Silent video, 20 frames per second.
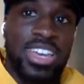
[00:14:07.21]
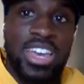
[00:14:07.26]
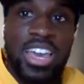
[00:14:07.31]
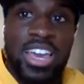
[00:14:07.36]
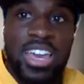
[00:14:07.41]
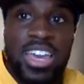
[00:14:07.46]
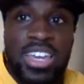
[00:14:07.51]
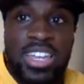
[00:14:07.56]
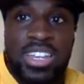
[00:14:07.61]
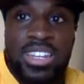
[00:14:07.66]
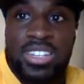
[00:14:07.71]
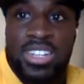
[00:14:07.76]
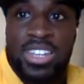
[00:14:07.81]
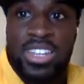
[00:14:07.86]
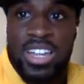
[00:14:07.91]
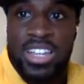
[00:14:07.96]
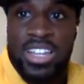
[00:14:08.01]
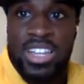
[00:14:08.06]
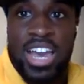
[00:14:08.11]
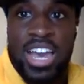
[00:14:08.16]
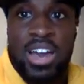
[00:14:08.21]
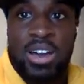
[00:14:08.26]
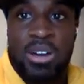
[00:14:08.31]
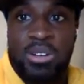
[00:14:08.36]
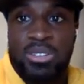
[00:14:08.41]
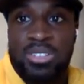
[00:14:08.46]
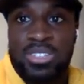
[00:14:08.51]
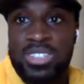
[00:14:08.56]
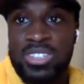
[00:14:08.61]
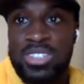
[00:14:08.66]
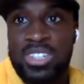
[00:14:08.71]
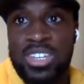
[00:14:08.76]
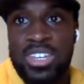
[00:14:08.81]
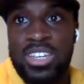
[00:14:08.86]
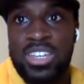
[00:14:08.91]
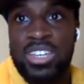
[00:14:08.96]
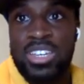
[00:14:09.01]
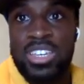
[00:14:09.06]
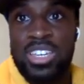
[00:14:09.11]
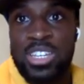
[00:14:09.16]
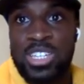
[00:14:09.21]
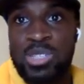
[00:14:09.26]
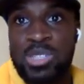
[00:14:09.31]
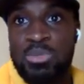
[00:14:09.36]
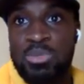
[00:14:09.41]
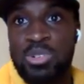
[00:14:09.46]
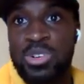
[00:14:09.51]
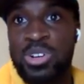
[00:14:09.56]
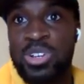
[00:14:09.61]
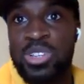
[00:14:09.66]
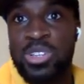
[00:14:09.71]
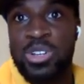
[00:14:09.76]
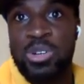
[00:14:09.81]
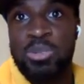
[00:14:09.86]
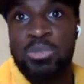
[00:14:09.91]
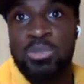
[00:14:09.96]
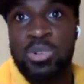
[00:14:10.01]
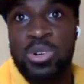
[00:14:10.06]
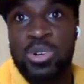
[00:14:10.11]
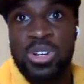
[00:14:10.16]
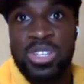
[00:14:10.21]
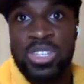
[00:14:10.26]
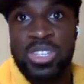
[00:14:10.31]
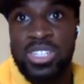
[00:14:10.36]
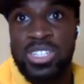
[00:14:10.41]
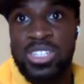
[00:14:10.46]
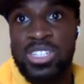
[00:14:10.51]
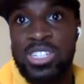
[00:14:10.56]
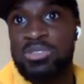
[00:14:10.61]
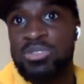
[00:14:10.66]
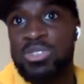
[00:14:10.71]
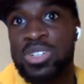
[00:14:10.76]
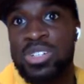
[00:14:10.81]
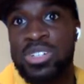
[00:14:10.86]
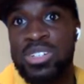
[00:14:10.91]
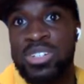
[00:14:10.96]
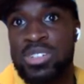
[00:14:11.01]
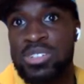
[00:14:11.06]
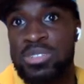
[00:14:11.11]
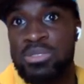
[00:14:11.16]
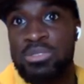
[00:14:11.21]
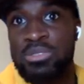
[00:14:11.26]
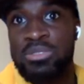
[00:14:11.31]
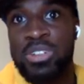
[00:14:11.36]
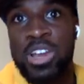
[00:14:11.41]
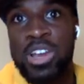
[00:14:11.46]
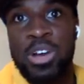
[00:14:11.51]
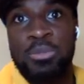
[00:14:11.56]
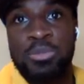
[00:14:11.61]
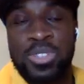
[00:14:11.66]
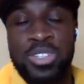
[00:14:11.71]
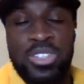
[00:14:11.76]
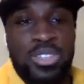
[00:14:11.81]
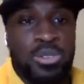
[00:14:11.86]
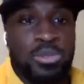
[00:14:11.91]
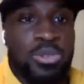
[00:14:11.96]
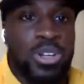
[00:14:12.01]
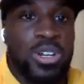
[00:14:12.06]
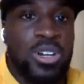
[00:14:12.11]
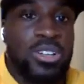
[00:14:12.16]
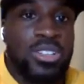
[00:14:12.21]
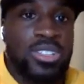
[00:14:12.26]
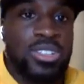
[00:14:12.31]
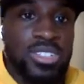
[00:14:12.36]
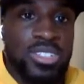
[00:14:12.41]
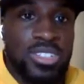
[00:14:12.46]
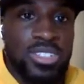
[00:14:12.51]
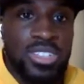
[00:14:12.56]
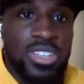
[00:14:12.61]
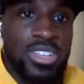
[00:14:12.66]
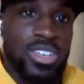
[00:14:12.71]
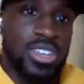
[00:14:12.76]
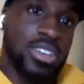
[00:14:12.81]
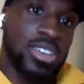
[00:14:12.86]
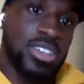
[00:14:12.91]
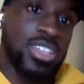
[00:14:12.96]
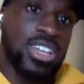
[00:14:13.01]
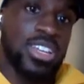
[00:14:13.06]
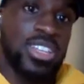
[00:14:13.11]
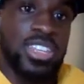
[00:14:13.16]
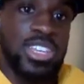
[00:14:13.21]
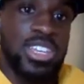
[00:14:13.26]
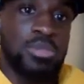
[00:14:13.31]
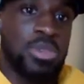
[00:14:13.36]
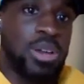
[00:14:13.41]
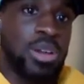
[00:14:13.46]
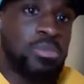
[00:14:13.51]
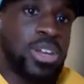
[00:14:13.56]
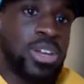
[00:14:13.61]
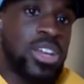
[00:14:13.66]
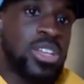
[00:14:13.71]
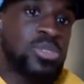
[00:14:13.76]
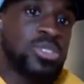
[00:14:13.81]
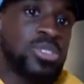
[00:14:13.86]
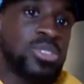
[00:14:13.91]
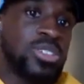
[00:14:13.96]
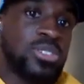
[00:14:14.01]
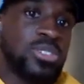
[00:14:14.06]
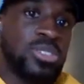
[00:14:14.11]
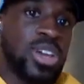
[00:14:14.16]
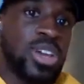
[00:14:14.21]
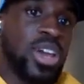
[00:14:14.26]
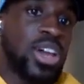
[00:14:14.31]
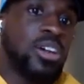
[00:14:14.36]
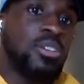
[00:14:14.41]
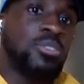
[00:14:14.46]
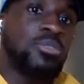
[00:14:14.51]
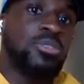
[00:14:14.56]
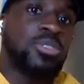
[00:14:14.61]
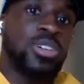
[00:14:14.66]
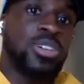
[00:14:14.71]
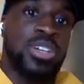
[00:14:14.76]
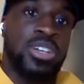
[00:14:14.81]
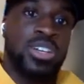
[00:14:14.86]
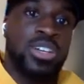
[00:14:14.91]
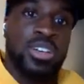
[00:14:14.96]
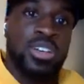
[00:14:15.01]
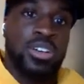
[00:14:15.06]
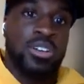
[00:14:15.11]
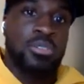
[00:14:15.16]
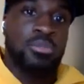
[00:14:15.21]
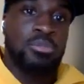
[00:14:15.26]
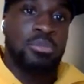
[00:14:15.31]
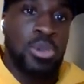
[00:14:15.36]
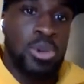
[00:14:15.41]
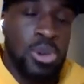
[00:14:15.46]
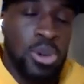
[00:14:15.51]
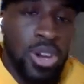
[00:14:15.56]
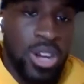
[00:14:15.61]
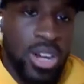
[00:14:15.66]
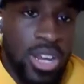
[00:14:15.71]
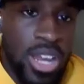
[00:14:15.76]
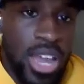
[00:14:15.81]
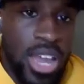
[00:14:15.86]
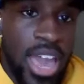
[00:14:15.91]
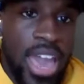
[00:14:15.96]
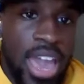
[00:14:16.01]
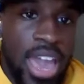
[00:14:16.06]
and allowed to explore a little more in the different realms of the world. Because I think my parents would also have more